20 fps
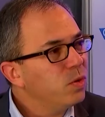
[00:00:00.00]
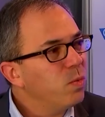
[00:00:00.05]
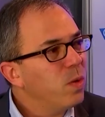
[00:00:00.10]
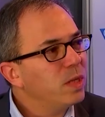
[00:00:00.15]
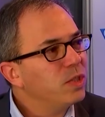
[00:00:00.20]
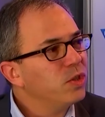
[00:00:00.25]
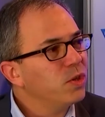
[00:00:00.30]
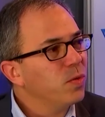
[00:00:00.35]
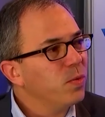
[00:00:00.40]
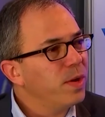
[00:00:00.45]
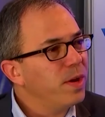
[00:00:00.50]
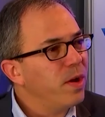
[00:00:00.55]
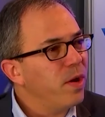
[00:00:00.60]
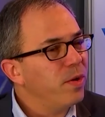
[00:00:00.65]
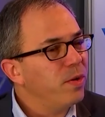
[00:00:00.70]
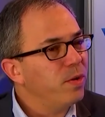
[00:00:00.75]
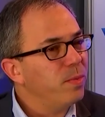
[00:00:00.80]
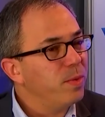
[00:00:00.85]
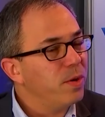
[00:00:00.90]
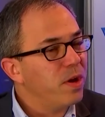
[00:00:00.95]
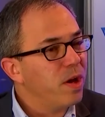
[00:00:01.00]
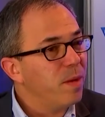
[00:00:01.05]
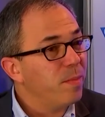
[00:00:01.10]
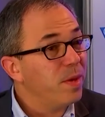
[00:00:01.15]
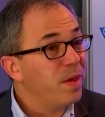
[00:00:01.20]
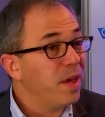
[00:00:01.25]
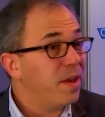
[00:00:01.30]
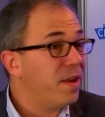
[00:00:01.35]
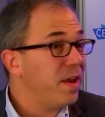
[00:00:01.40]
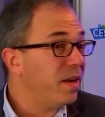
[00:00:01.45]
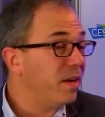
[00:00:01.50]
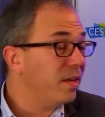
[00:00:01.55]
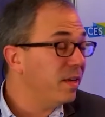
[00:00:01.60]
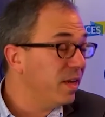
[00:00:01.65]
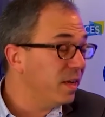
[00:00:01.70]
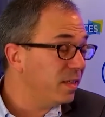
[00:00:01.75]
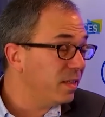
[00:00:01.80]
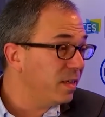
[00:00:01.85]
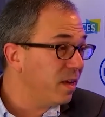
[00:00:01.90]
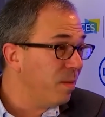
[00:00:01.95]
To what degree are you becoming an
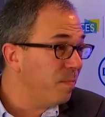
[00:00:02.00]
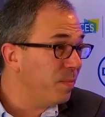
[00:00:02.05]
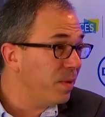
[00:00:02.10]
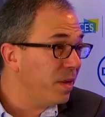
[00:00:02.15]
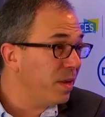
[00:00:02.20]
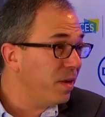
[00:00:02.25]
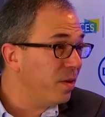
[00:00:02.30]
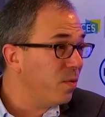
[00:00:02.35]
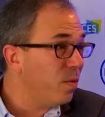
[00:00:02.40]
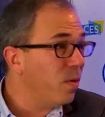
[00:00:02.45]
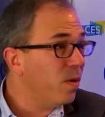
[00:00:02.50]
analytics company